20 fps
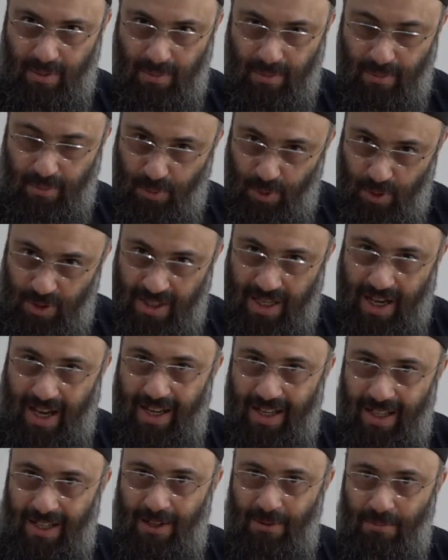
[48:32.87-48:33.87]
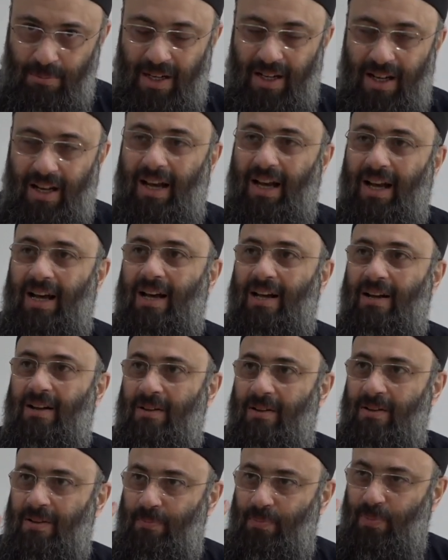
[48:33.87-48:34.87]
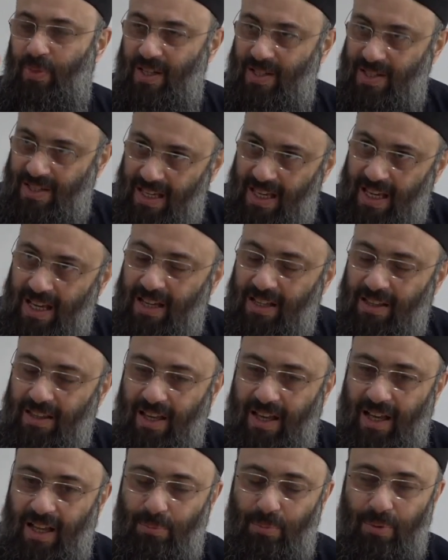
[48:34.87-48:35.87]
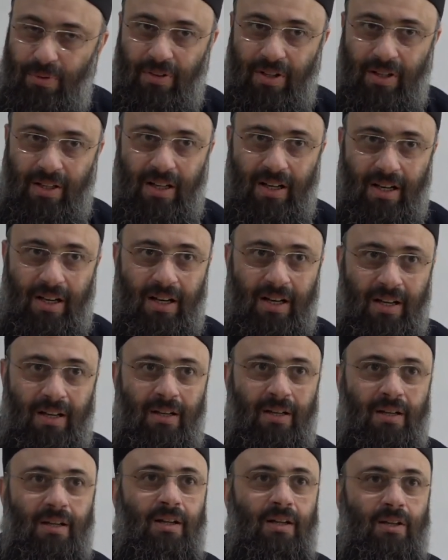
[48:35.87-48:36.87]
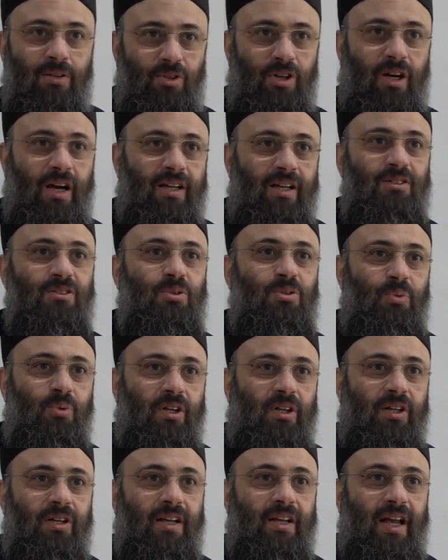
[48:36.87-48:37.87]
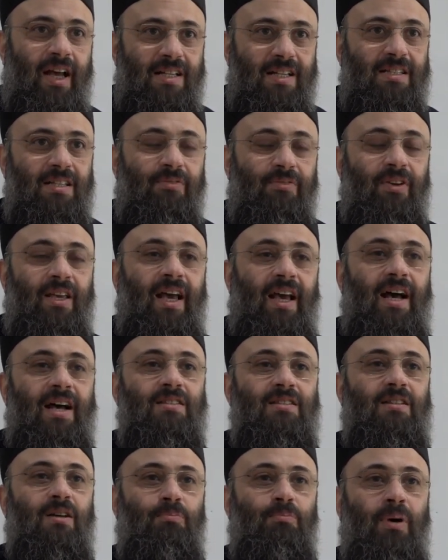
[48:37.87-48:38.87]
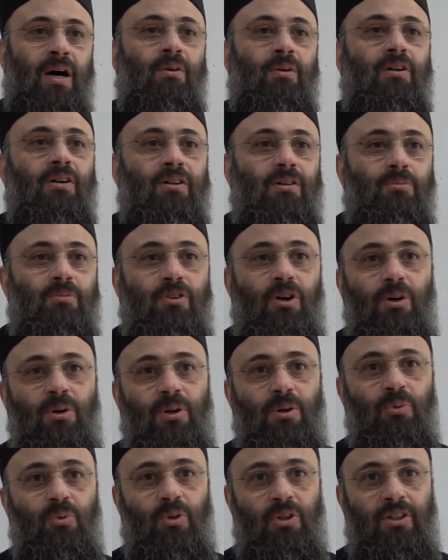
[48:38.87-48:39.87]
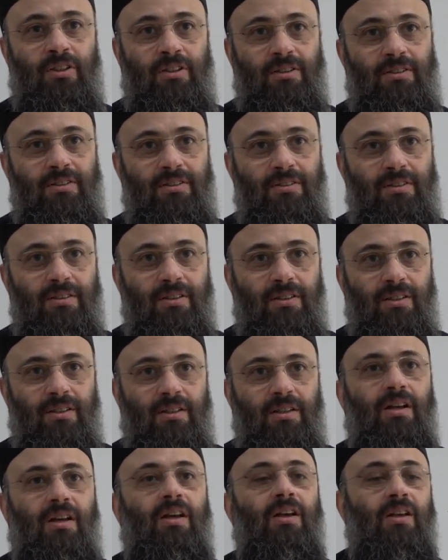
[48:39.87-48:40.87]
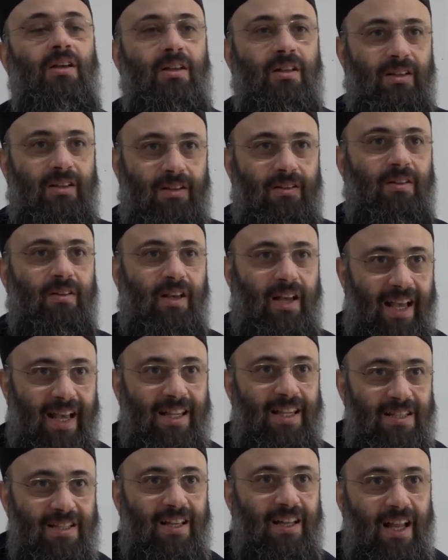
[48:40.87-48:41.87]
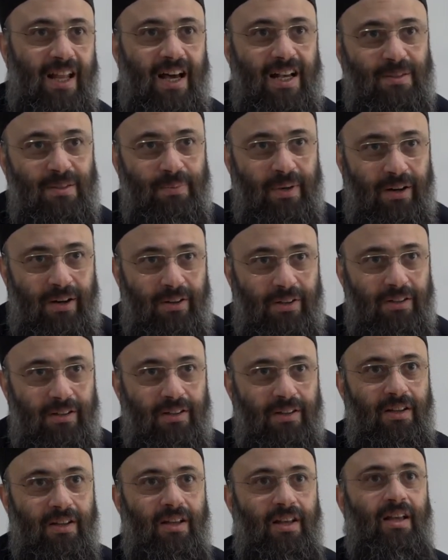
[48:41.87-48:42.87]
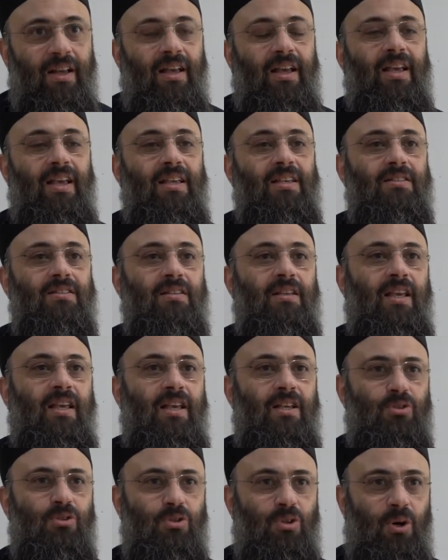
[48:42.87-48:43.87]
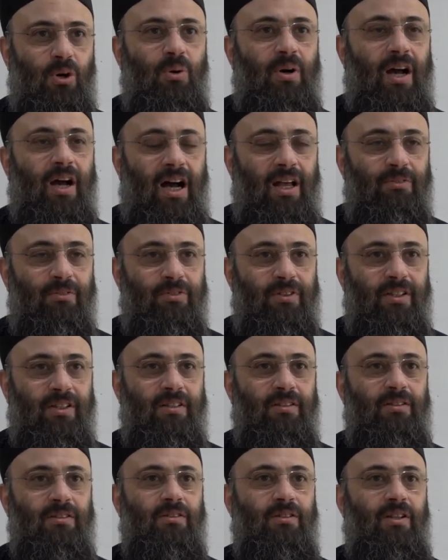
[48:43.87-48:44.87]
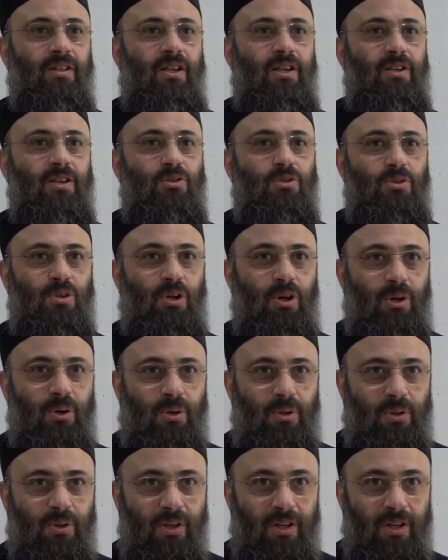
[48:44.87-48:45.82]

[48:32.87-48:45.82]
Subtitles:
musta'inan billah, seeking the help of Allah, trying to work as if he has the power of the whole world. It is Allah's power. He's so confident, he's so